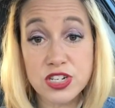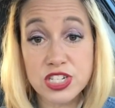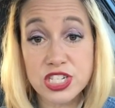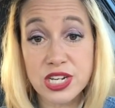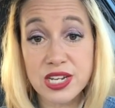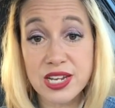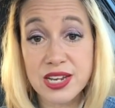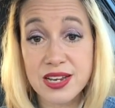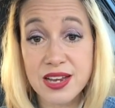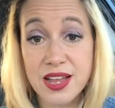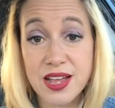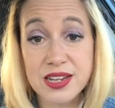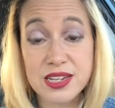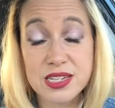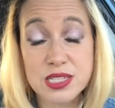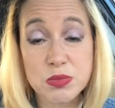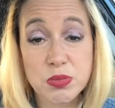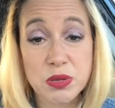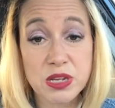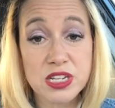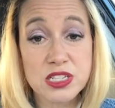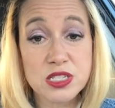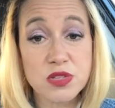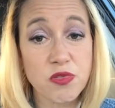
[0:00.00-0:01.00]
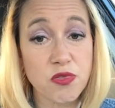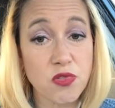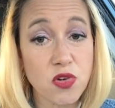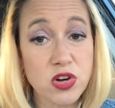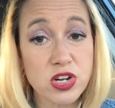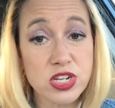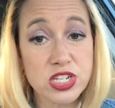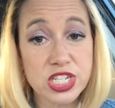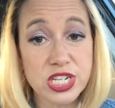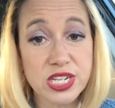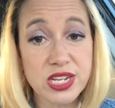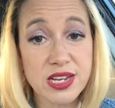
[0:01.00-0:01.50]
chicken nuggets because
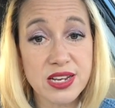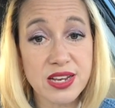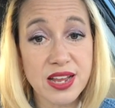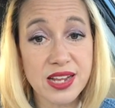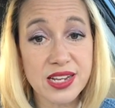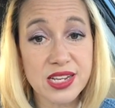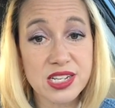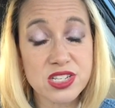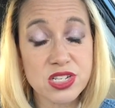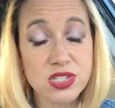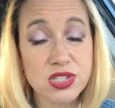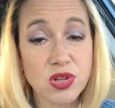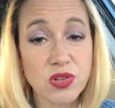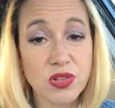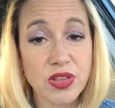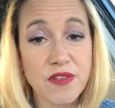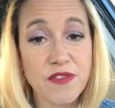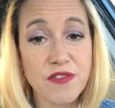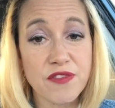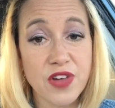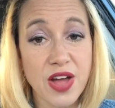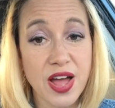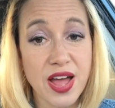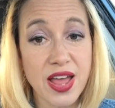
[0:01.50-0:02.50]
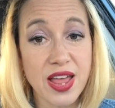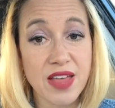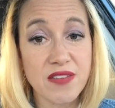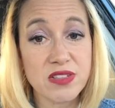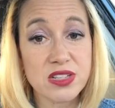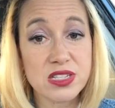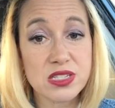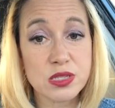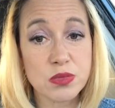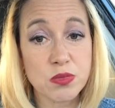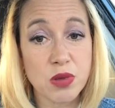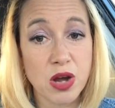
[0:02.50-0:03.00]
four chicken nuggets is only five
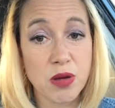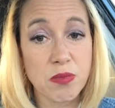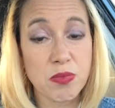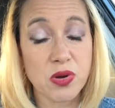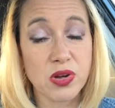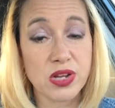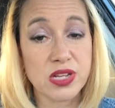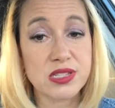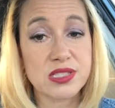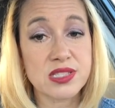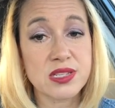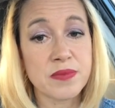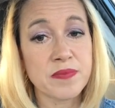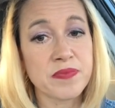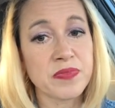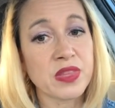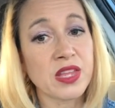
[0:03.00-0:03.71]
smart points.